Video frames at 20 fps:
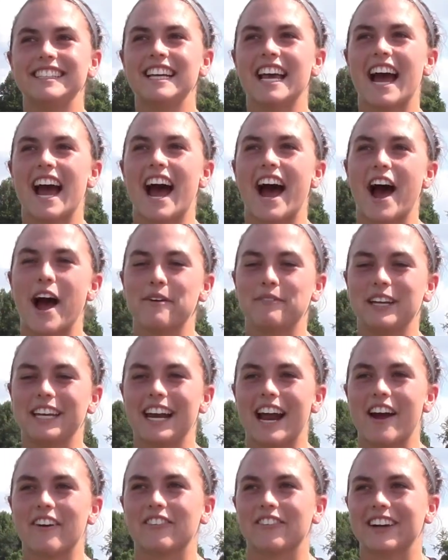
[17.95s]
Yeah, I mean,
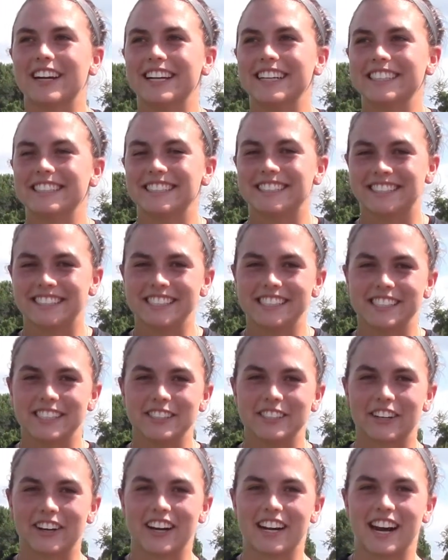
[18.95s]
every season
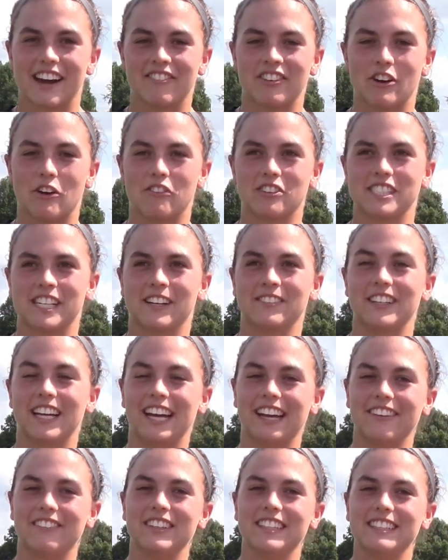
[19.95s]
you're going to have an overtime
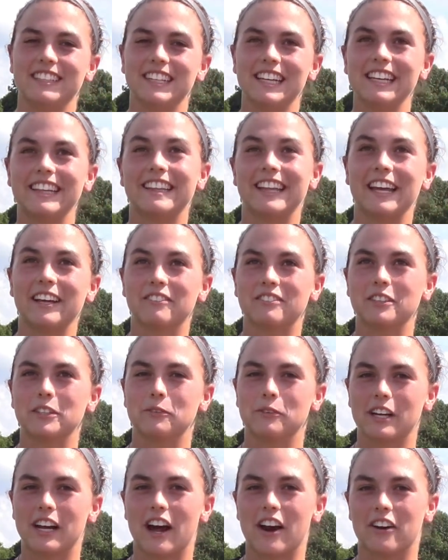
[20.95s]
game, and thankfully
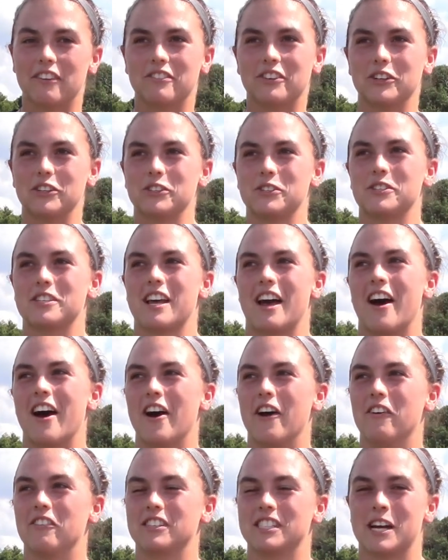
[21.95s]
we got our first
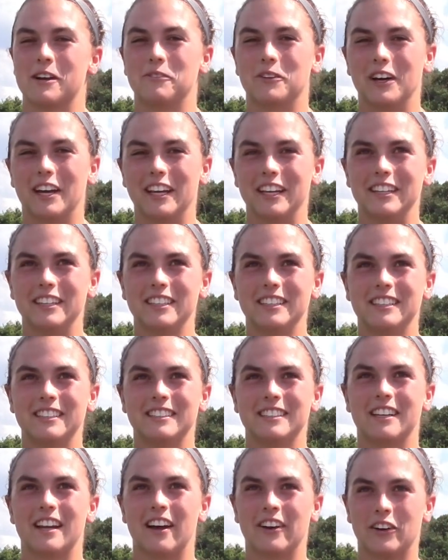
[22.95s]
overtime win
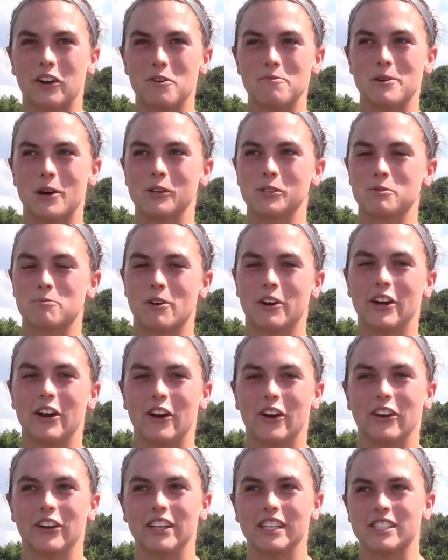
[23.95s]
under our belts pretty
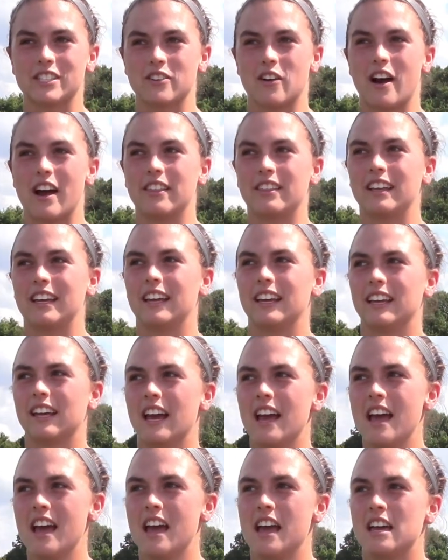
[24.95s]
early. So I think
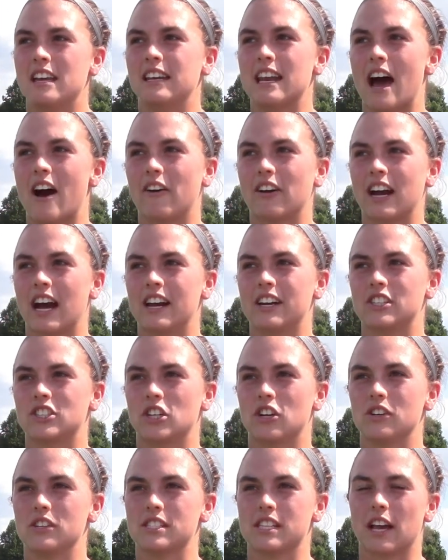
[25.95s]
now it kind of
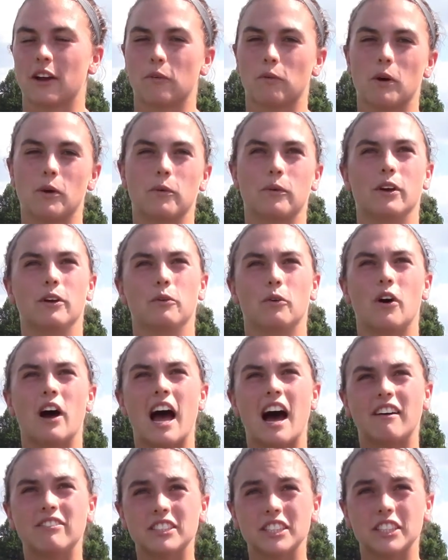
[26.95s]
shows, like, what we will
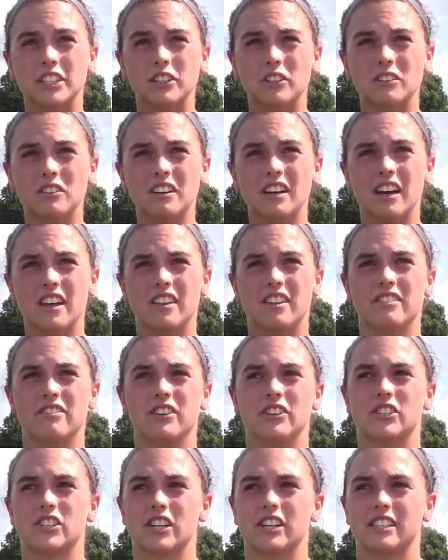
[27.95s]
have to do in the
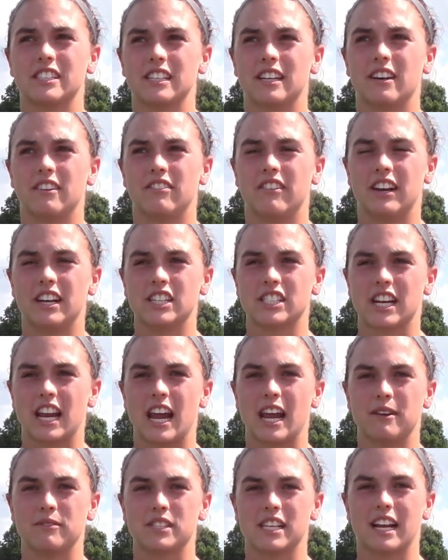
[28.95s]
future to finish
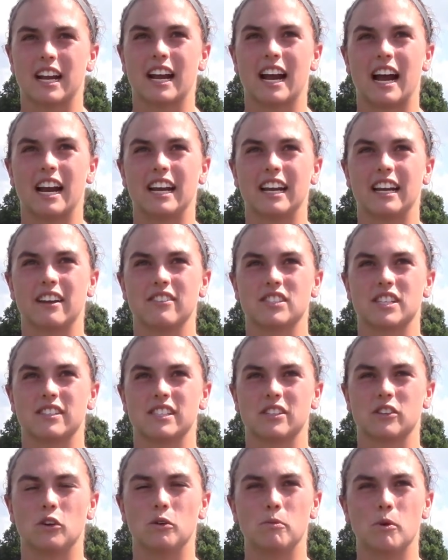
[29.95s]
games, and it kind of gives
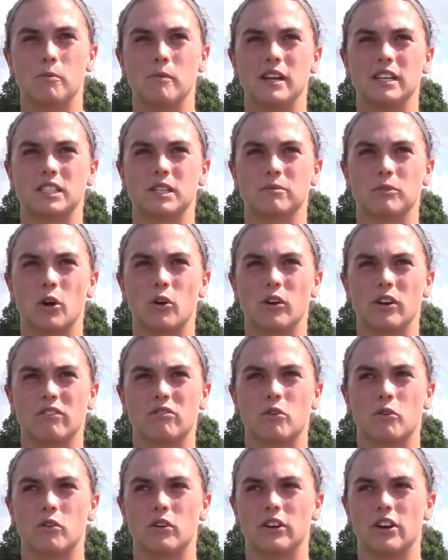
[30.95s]
us a little momentum going
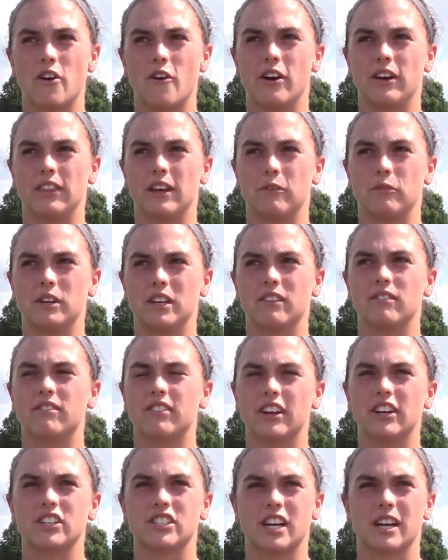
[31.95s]
forward, knowing that we can
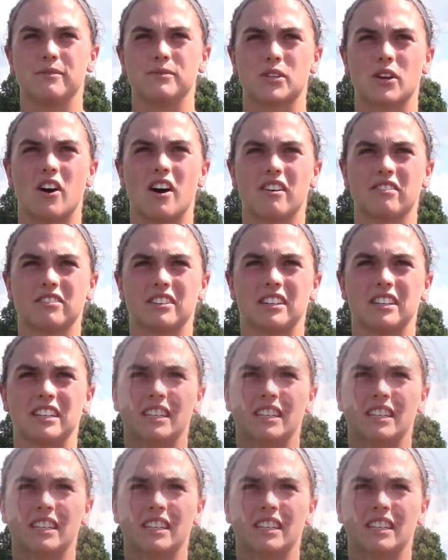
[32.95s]
finish games off.